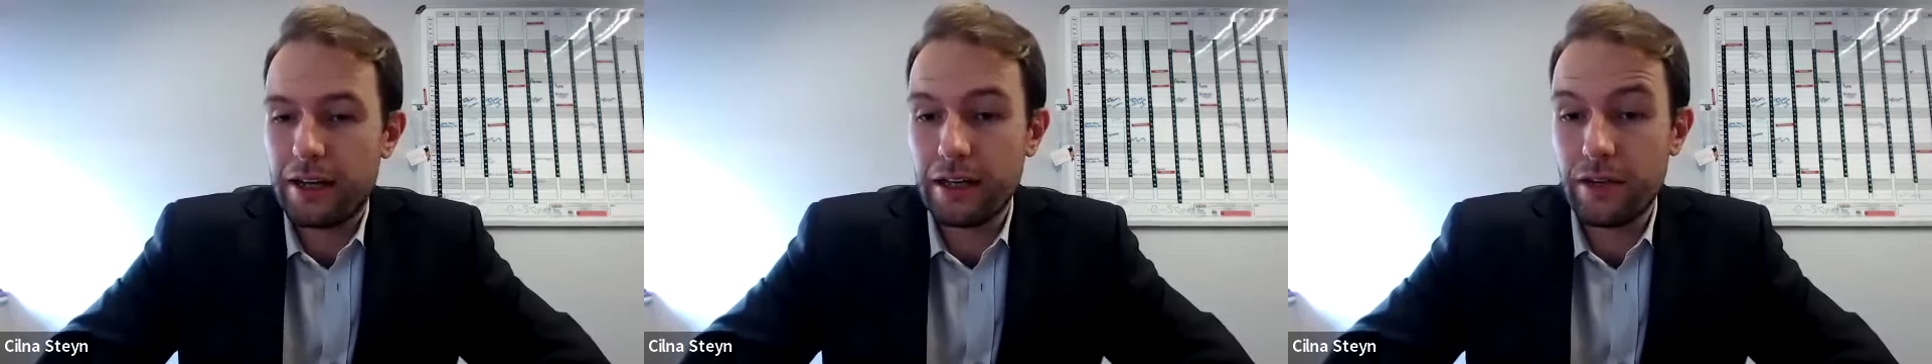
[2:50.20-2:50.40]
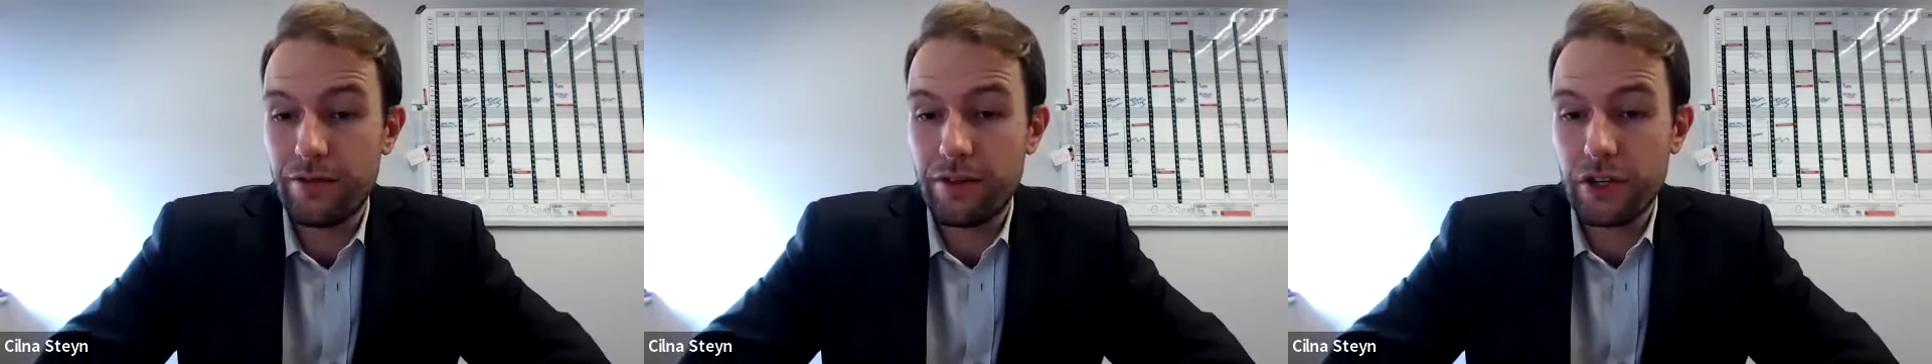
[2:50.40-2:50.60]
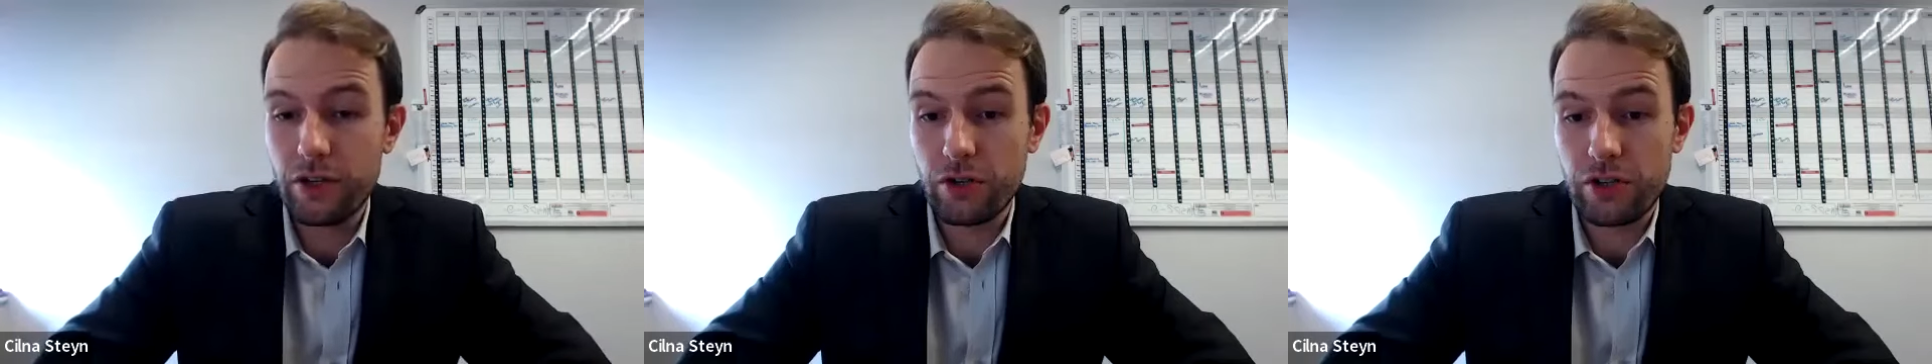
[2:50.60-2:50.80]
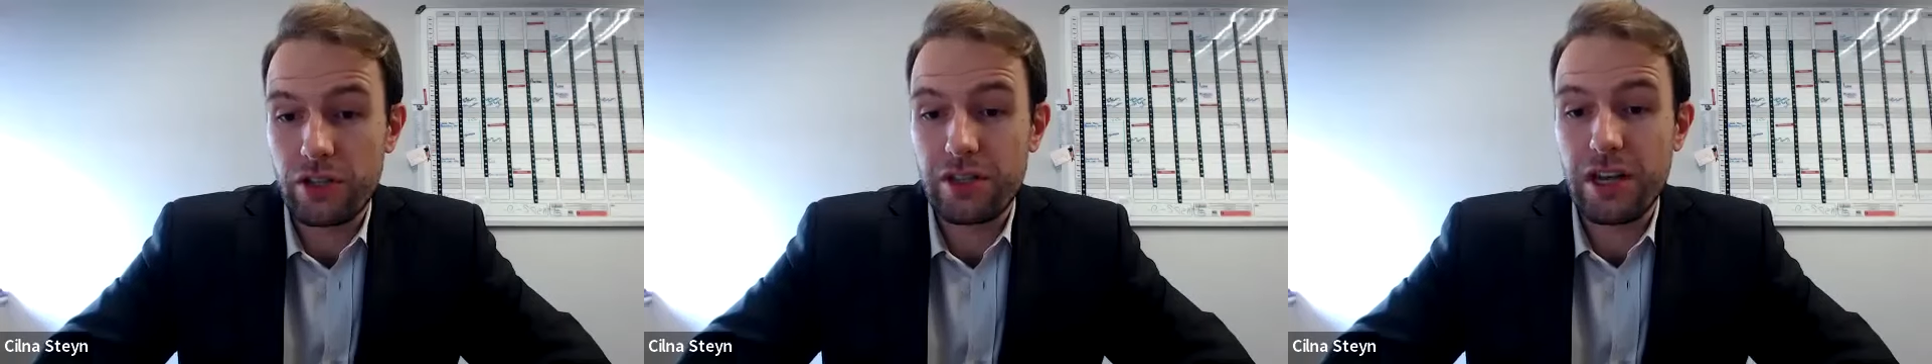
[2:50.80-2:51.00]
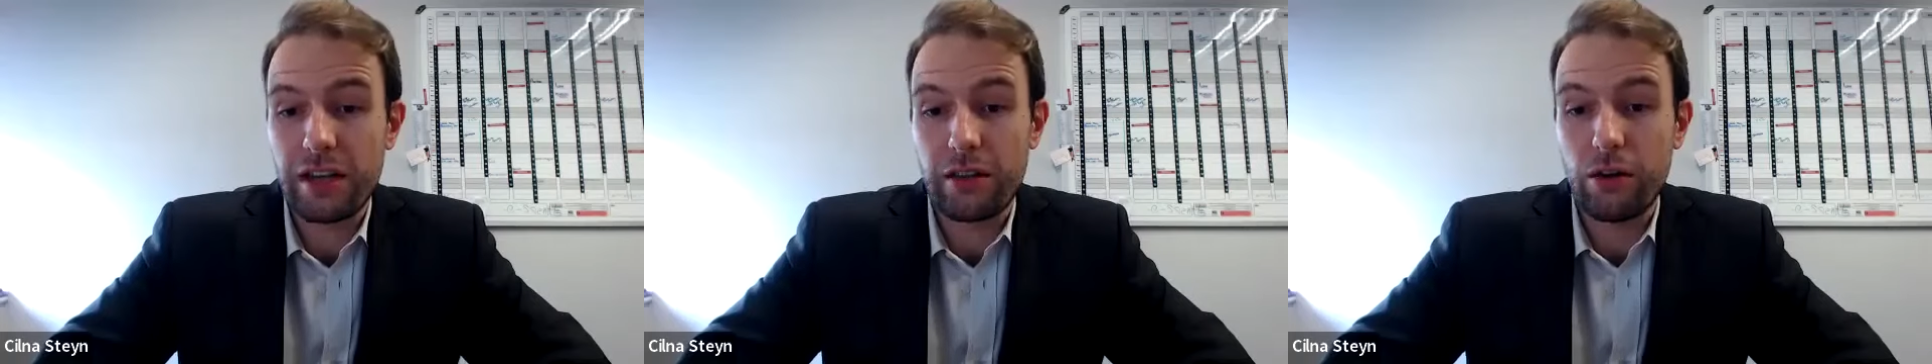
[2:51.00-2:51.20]
individuals
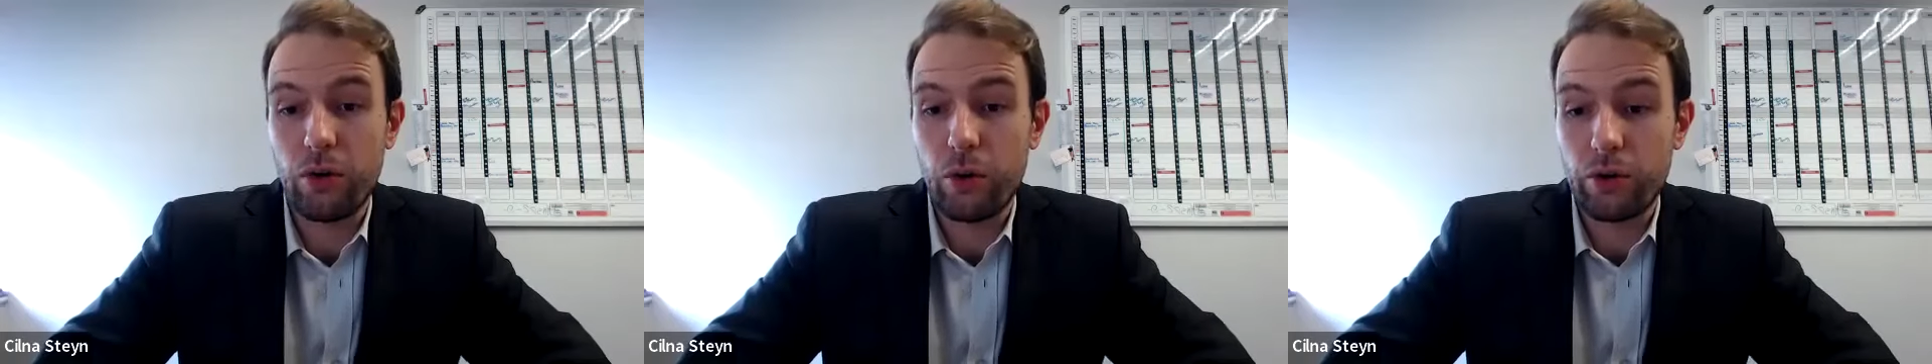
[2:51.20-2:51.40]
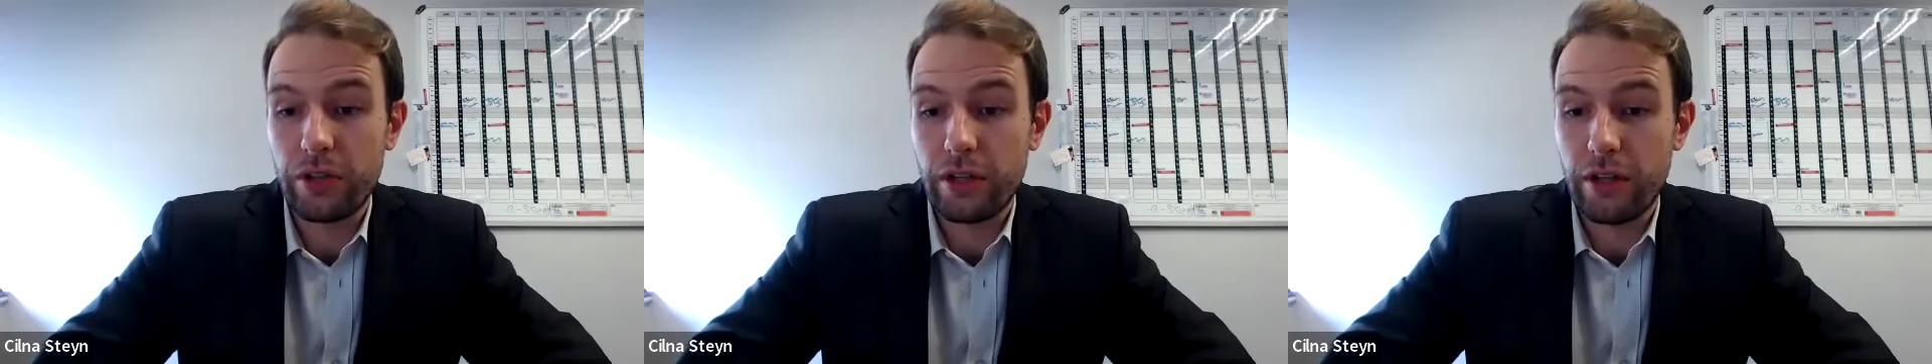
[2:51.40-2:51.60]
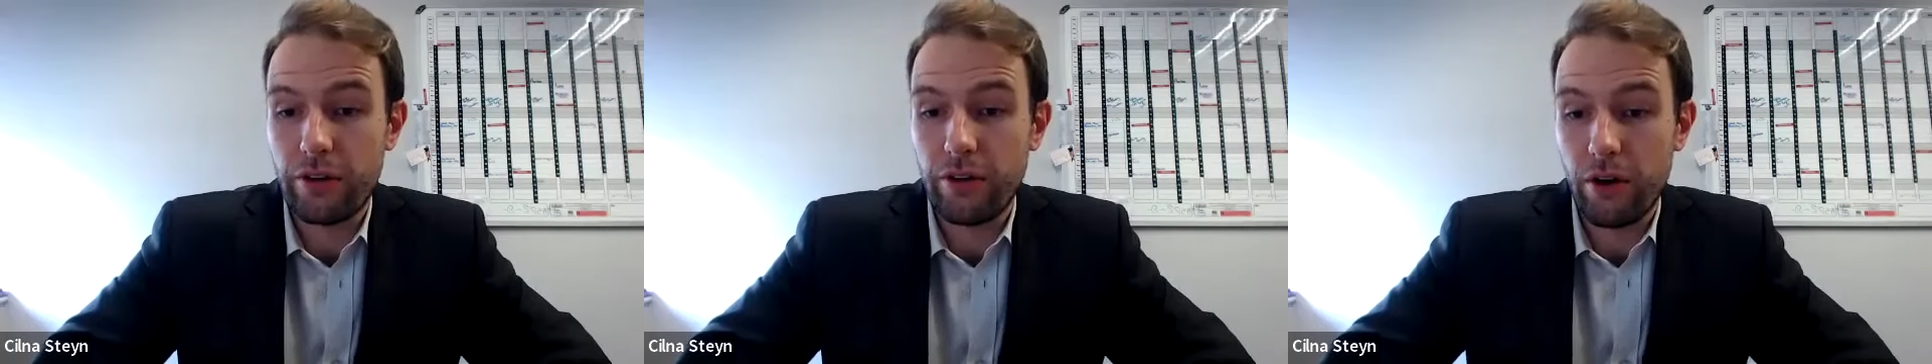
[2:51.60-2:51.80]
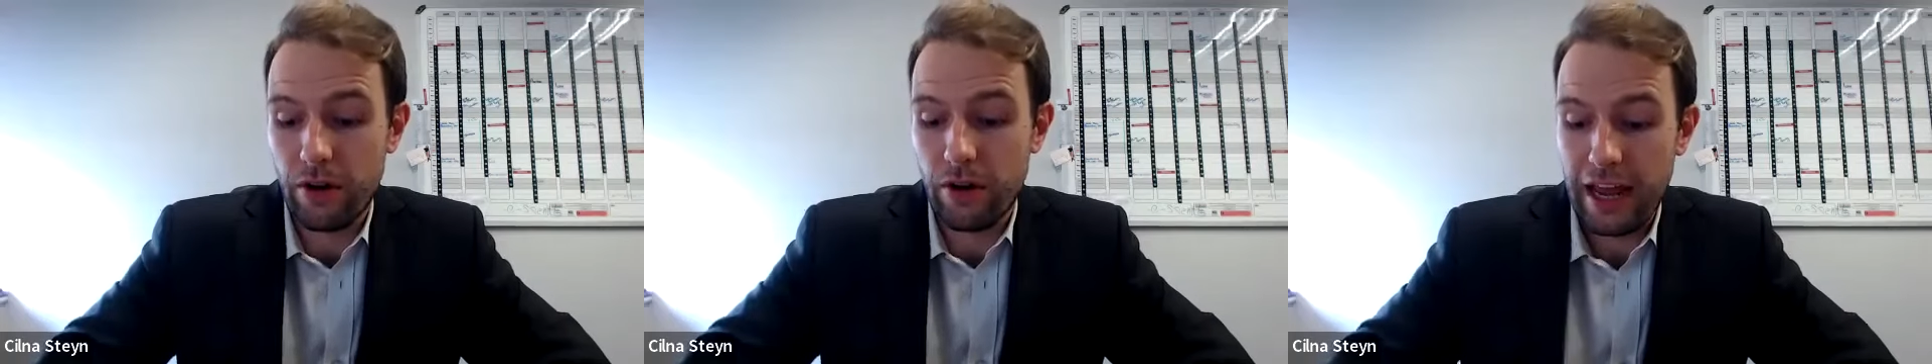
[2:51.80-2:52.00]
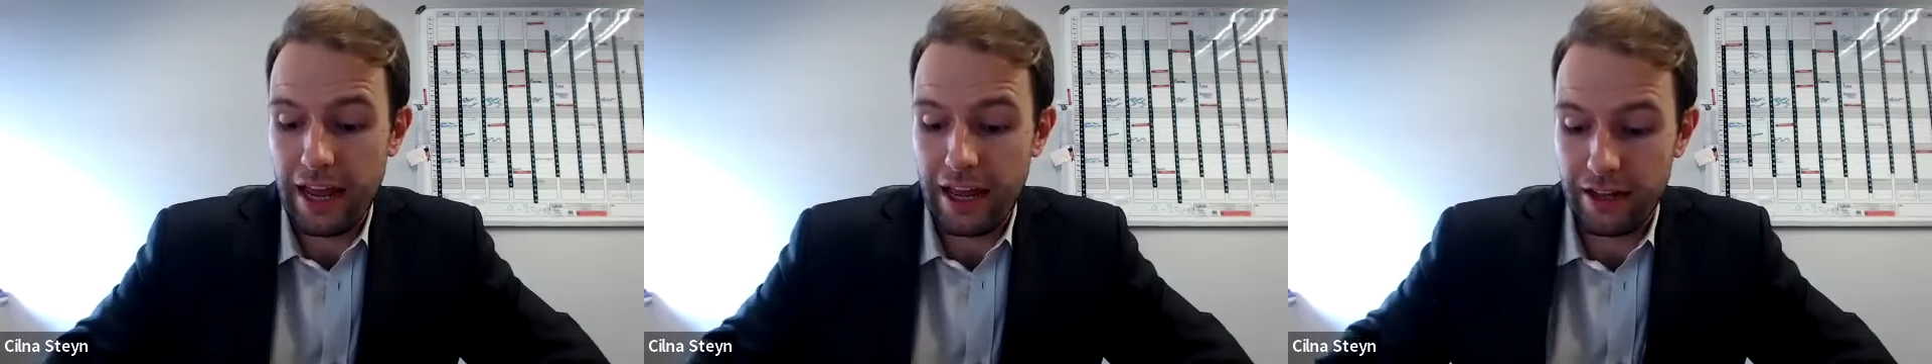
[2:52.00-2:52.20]
to take the law into their
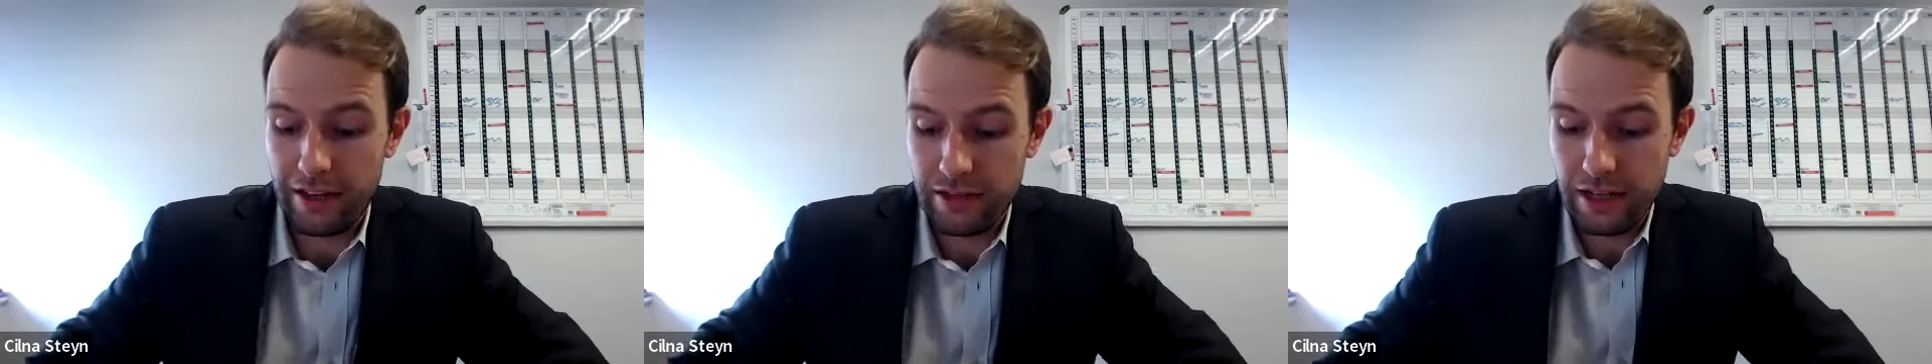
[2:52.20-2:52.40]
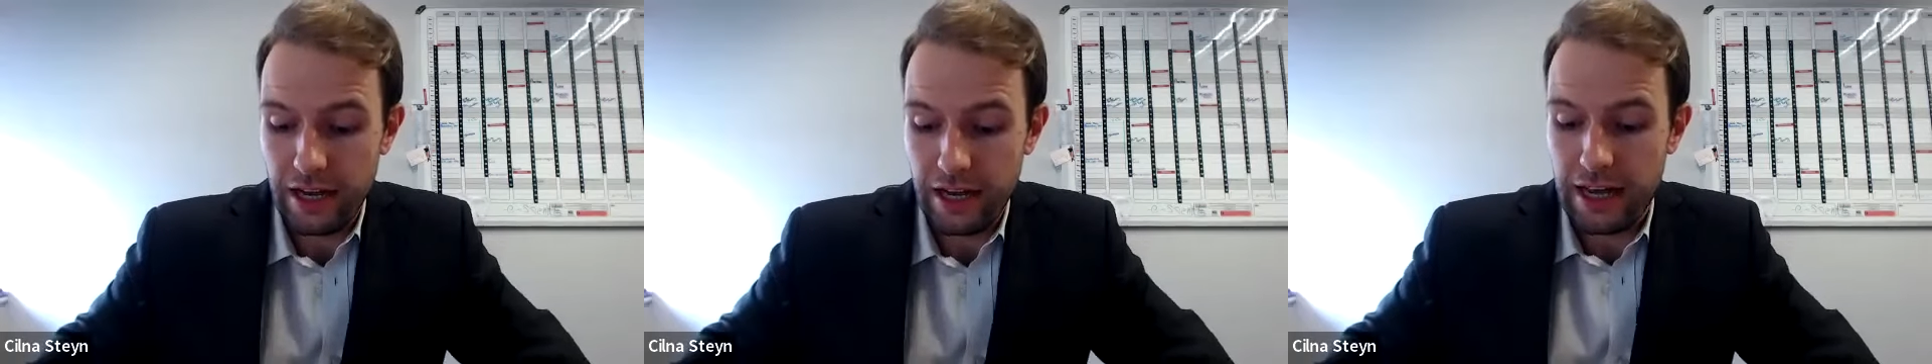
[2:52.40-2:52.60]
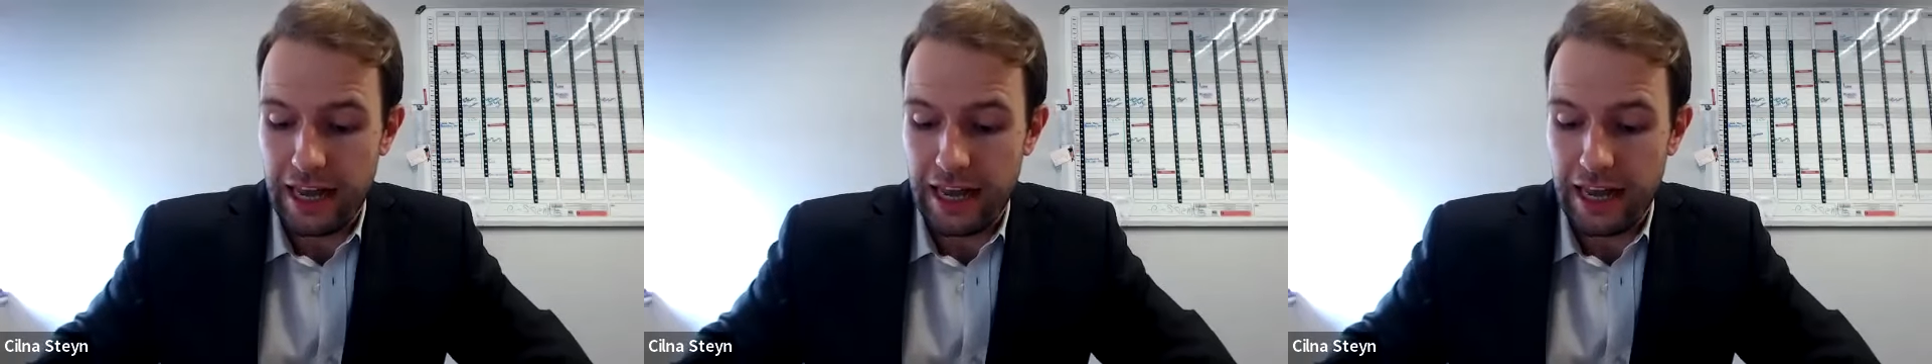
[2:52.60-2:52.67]
own hands.